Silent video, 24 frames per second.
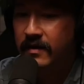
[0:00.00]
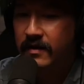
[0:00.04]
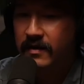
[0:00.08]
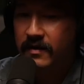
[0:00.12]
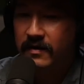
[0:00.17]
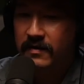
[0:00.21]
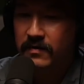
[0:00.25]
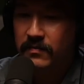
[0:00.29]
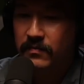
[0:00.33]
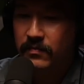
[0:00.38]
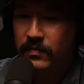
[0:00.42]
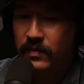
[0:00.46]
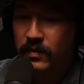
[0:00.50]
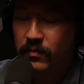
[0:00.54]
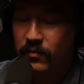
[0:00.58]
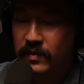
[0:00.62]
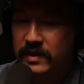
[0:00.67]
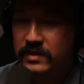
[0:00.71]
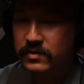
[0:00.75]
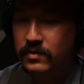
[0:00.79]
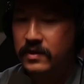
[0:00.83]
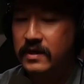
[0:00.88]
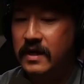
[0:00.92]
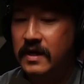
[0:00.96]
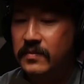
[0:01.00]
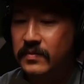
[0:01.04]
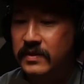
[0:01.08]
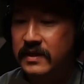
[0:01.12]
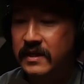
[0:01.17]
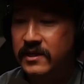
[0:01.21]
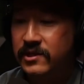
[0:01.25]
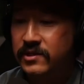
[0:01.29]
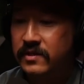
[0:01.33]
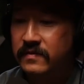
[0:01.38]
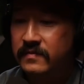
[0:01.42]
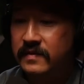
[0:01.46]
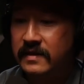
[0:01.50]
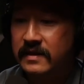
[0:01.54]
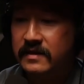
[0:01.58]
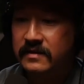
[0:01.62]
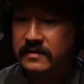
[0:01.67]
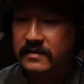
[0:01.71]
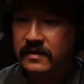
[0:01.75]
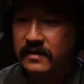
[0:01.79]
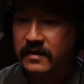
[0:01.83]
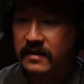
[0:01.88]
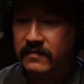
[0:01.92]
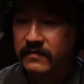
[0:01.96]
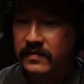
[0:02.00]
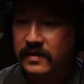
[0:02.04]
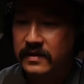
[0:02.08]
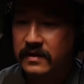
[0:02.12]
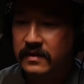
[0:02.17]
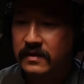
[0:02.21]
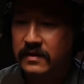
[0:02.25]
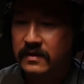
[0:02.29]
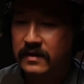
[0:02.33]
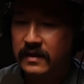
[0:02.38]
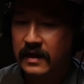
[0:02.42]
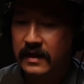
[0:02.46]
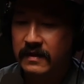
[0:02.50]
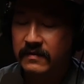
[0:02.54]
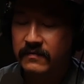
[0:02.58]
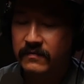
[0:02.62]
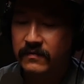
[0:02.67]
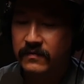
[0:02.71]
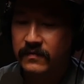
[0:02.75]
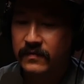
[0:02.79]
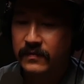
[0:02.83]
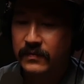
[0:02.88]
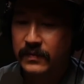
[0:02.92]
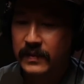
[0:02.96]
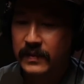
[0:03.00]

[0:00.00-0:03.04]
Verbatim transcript: um we do a combination of things. Like if it I have